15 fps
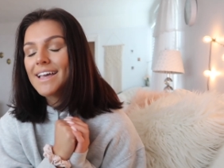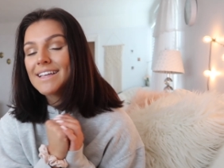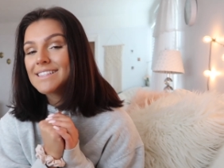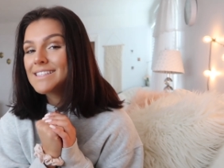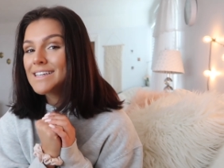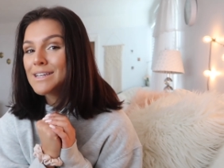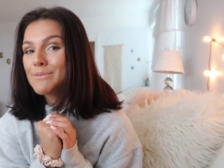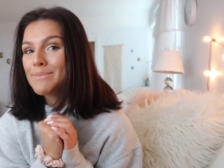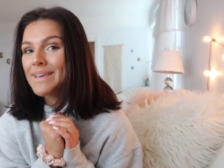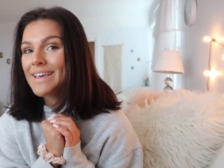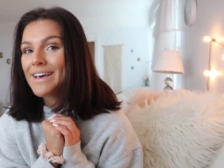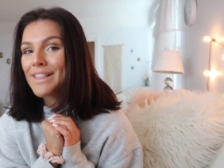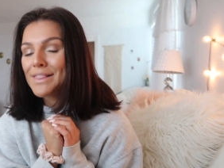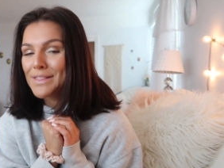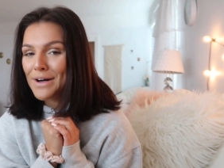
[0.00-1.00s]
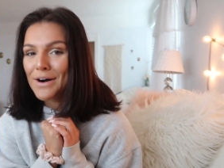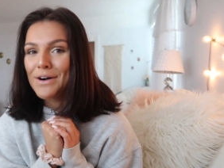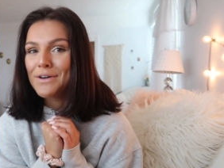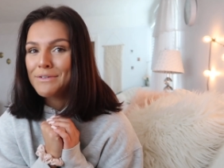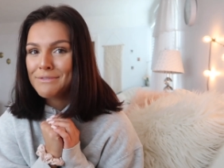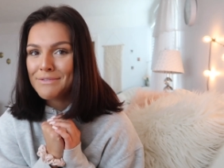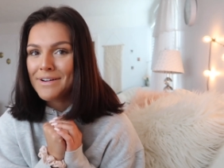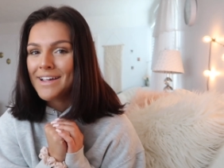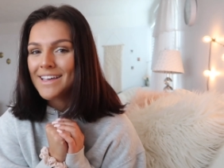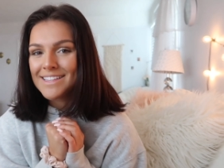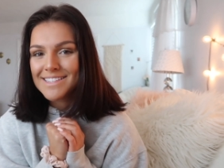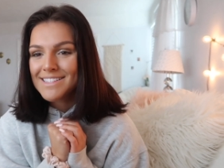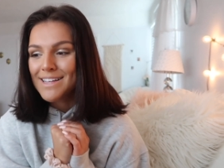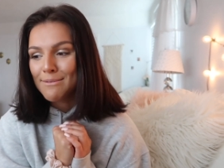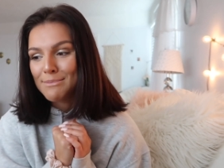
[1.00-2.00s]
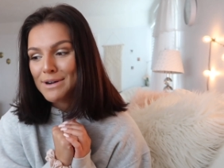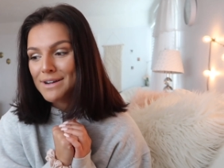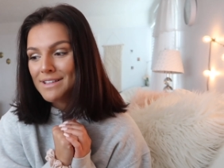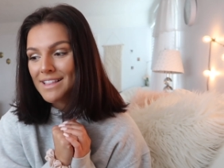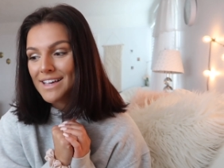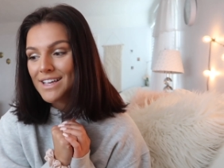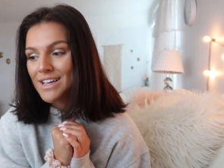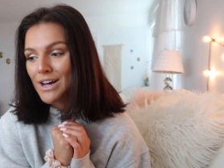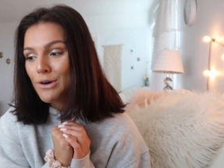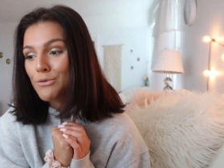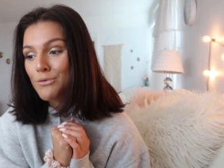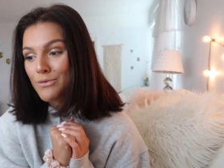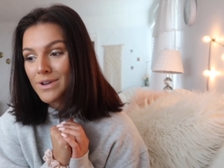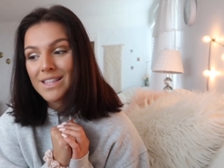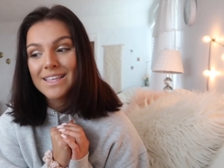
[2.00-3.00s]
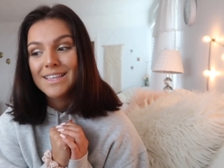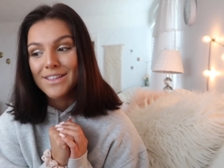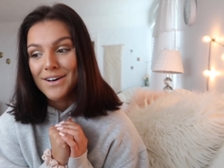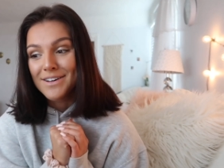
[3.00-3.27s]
it's gonna be a long freaking summer, like a really